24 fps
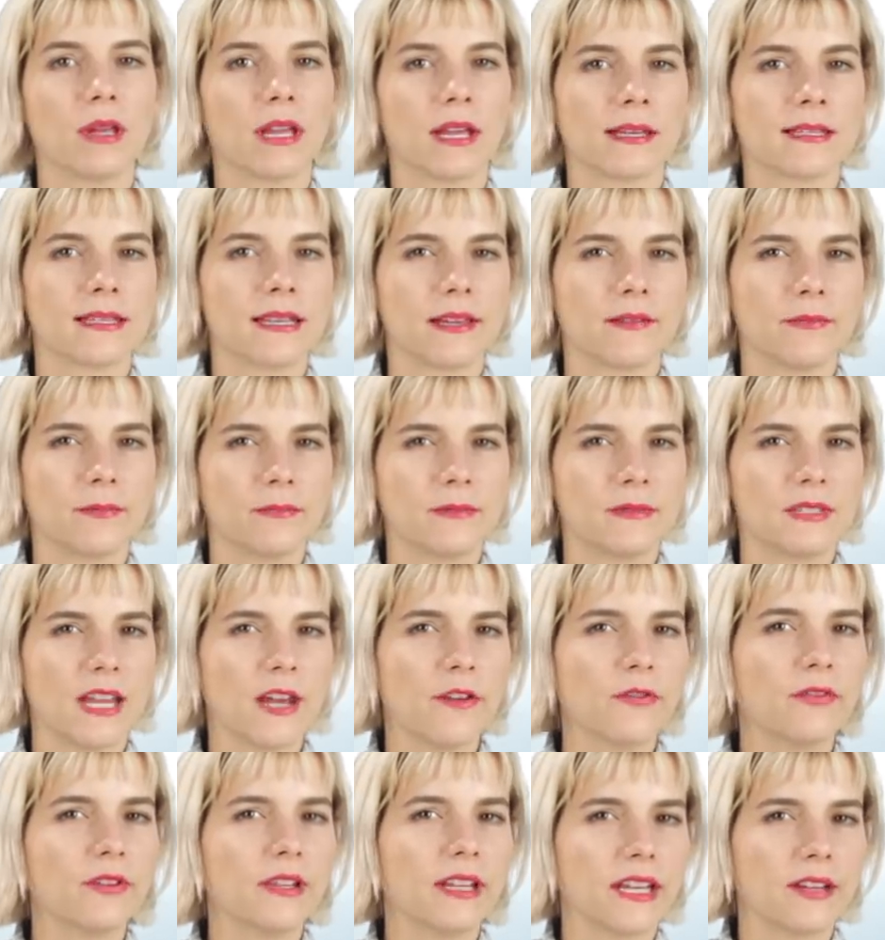because I
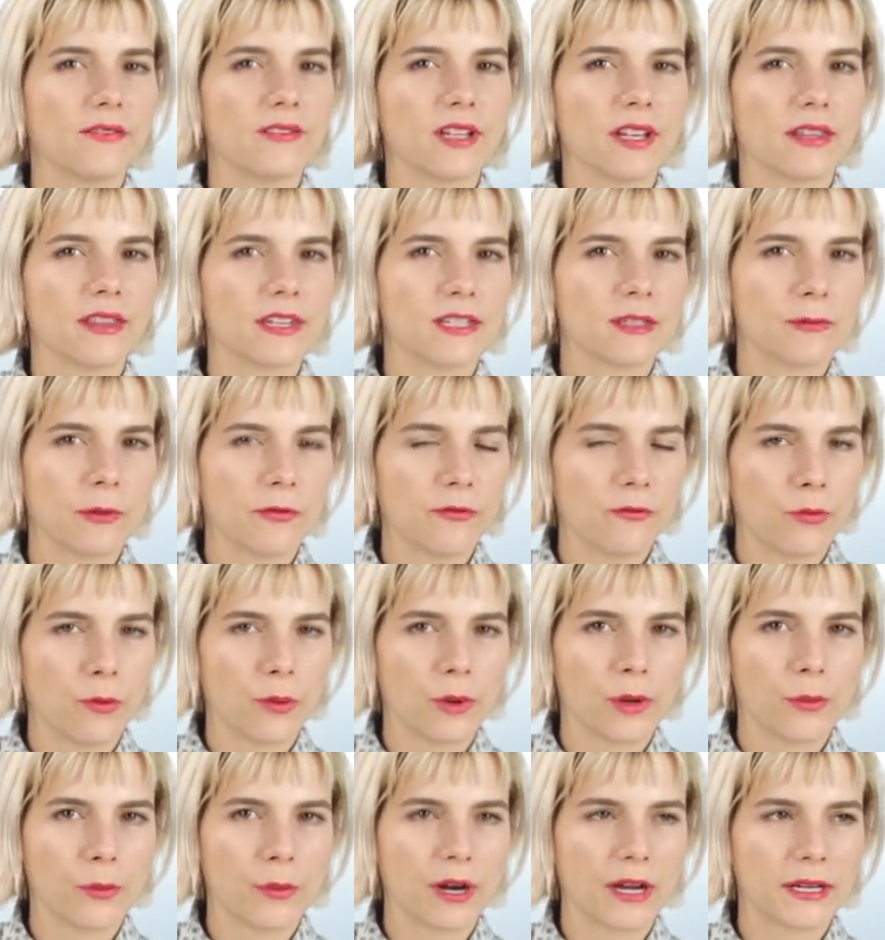definitely have done this
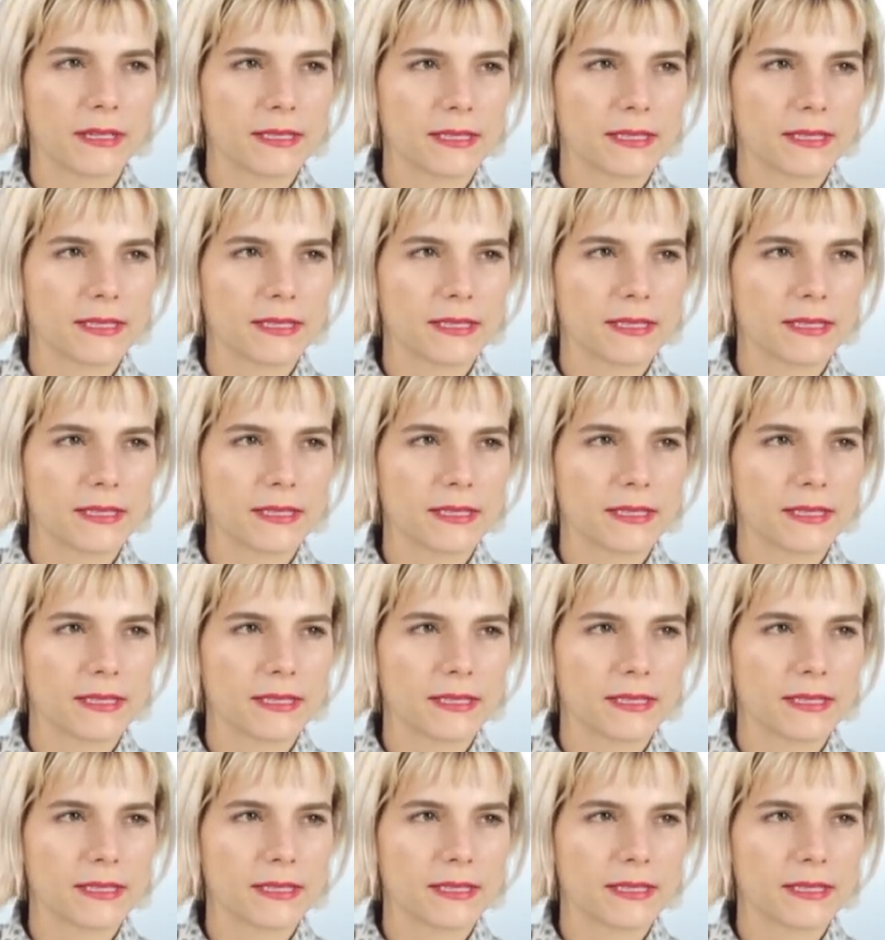before where I